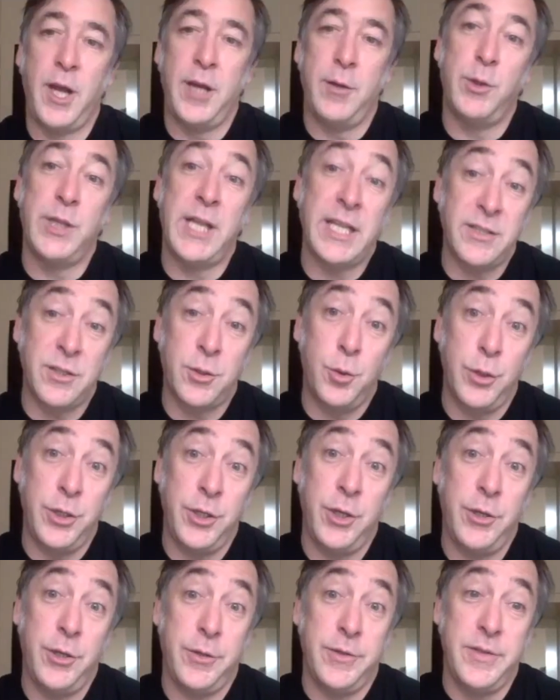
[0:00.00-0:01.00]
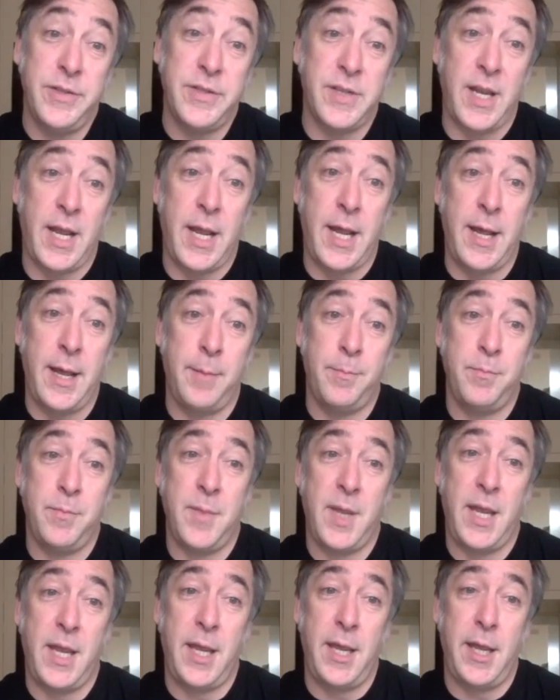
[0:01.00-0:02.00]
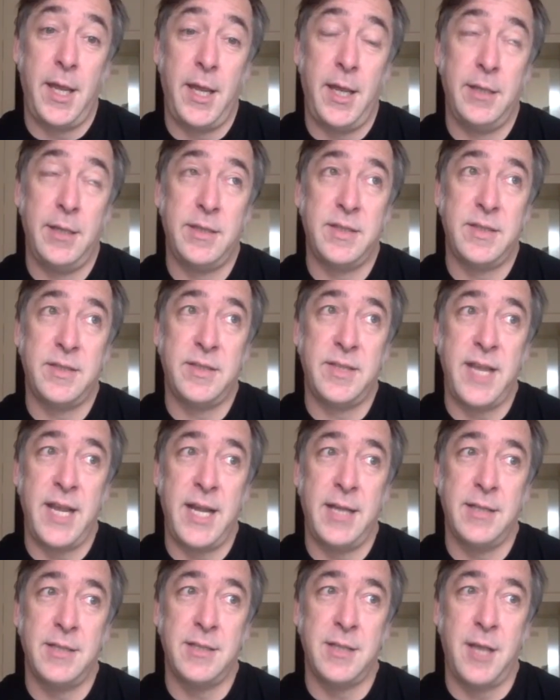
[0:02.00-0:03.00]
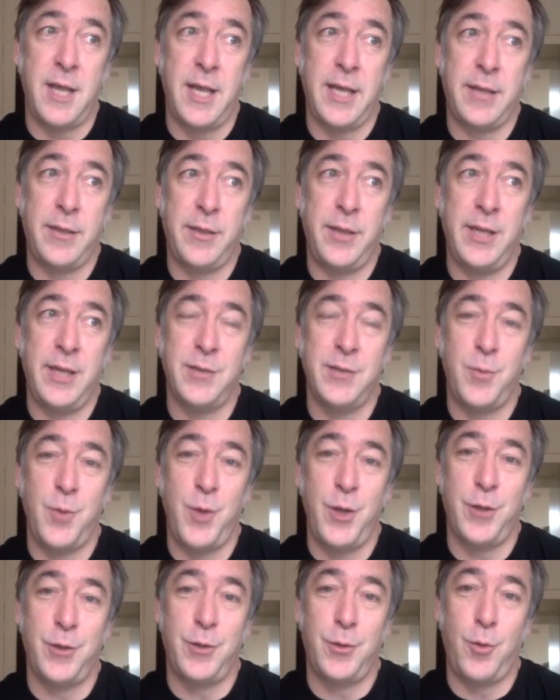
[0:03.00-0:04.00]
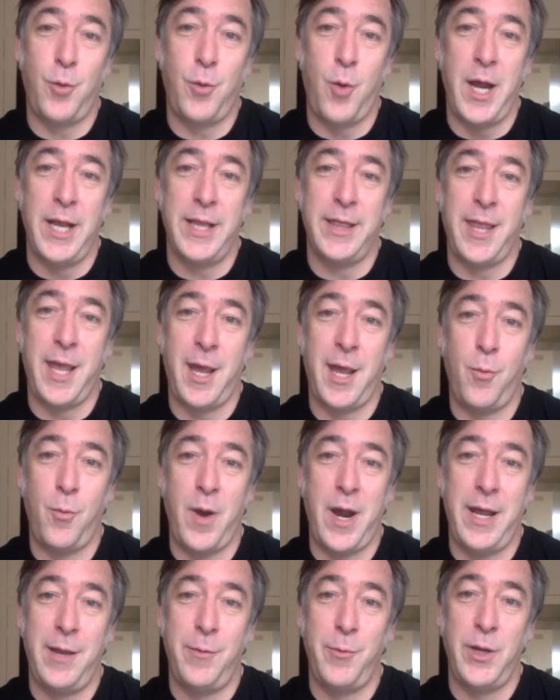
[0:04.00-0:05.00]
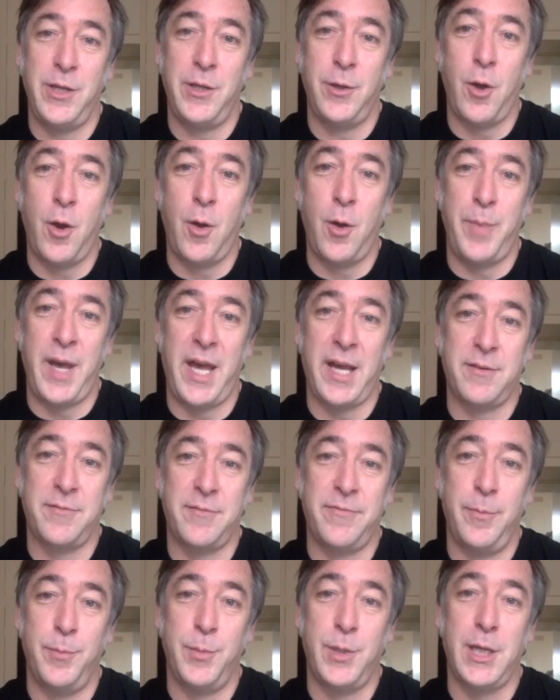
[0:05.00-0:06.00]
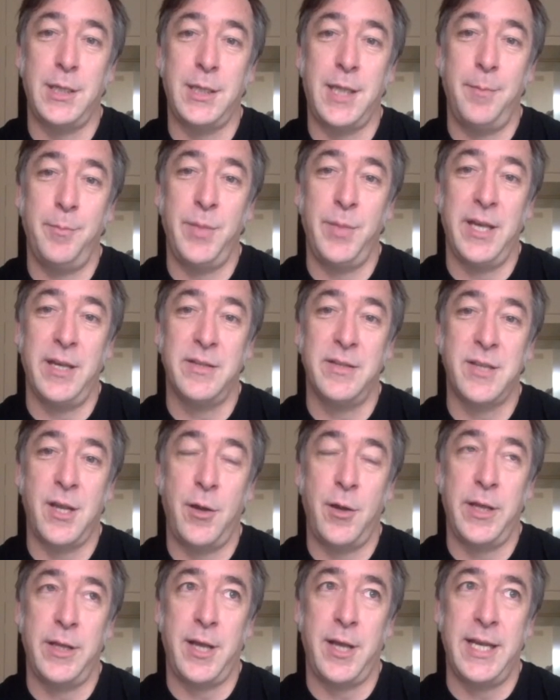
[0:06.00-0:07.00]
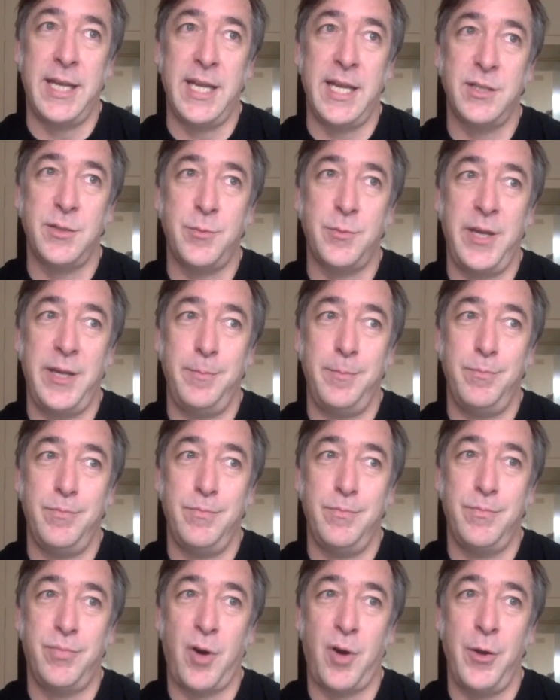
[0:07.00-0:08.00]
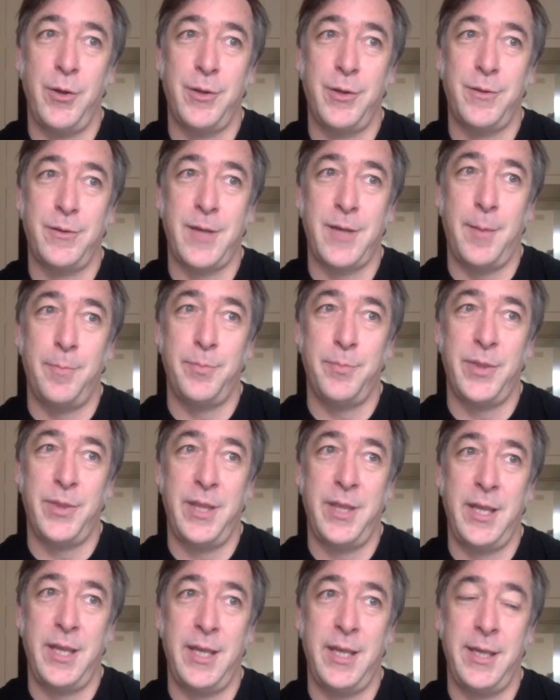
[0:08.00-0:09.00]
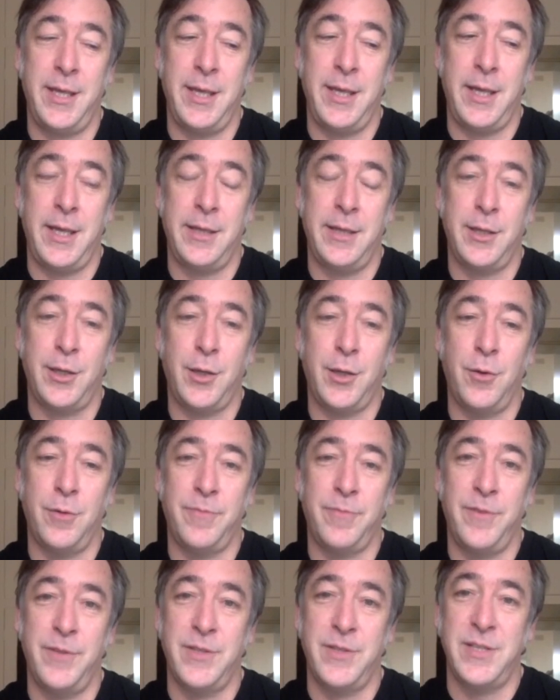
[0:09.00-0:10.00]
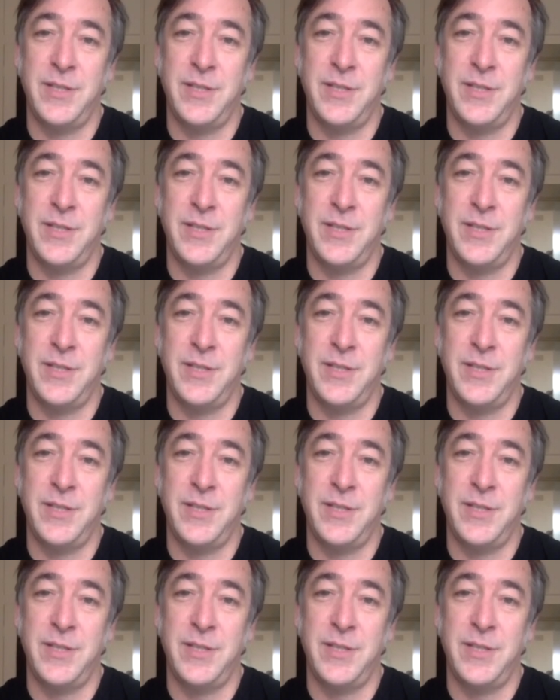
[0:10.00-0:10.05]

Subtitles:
Well, that's good news. It sounds like things weren't quite that way when you got back from Colombia. So I guess we broke up the conference